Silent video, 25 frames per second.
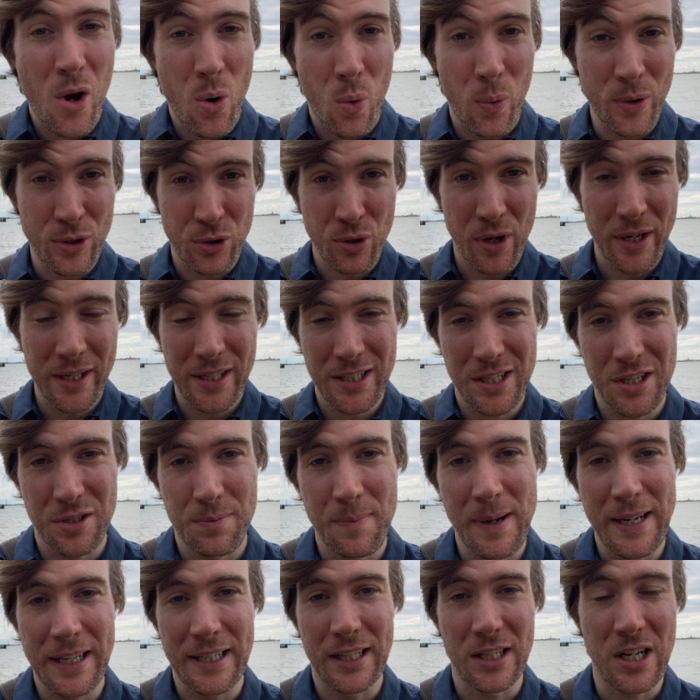we're trying to just
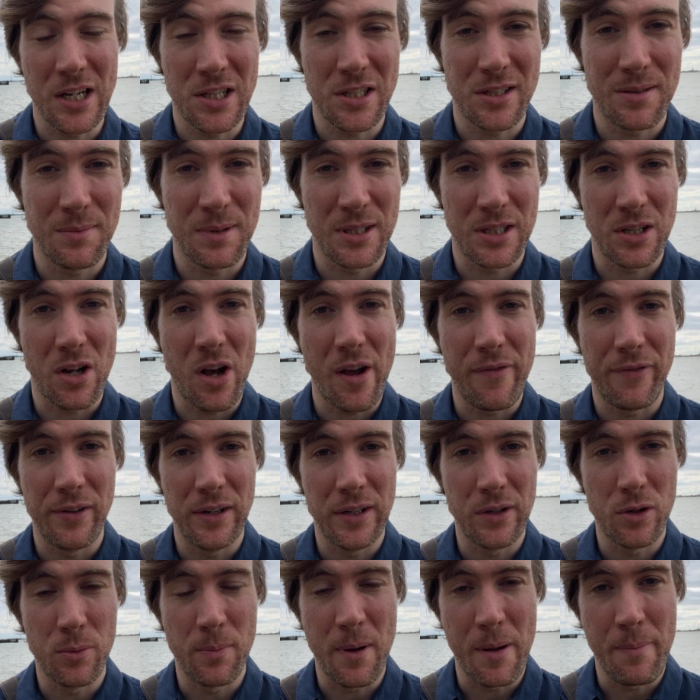make a customer's life a
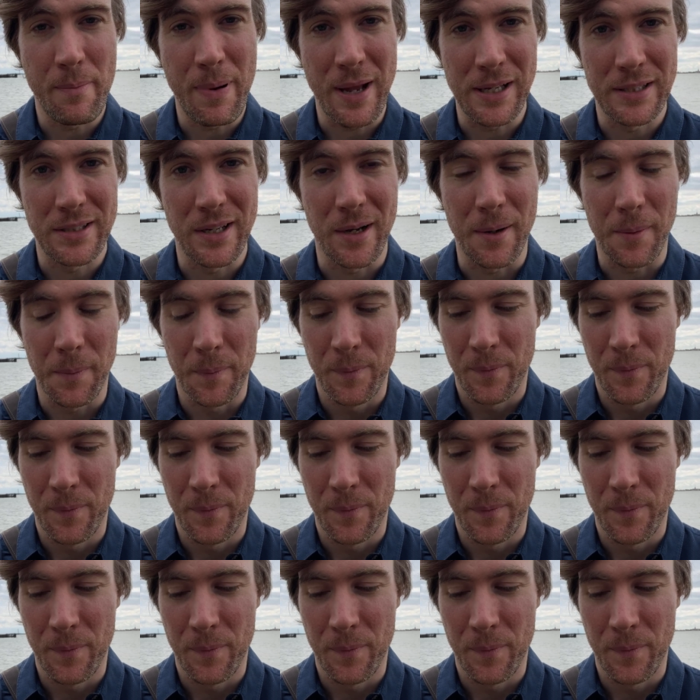little bit better.